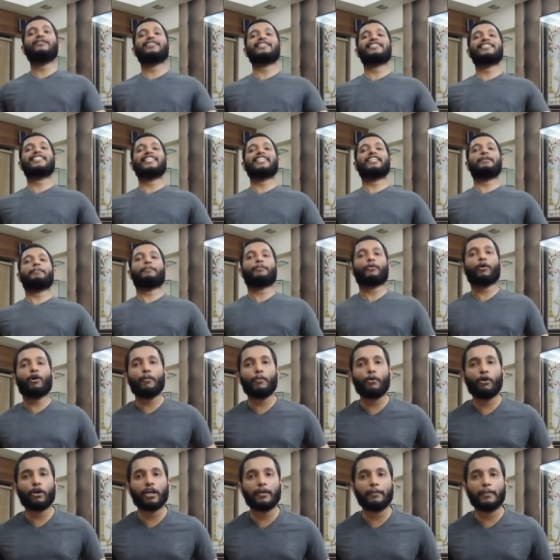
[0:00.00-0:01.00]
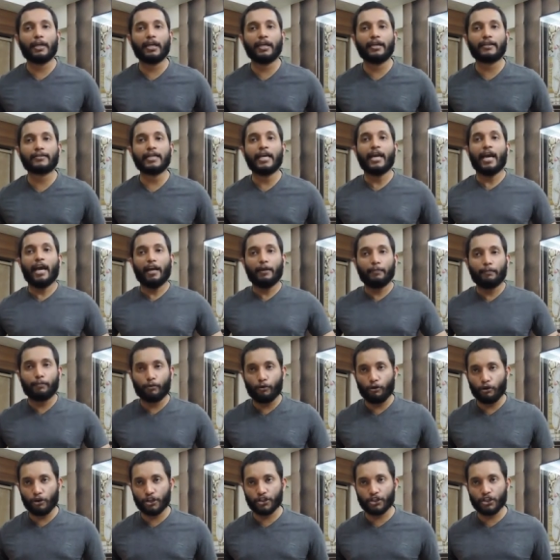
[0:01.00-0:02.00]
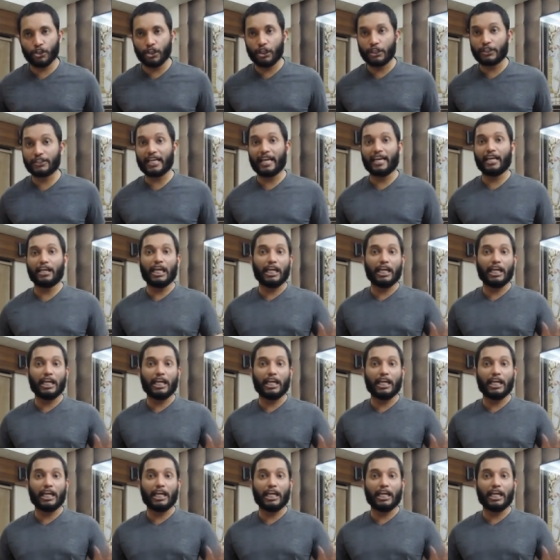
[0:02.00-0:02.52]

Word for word: the shitty promo emails and brochures and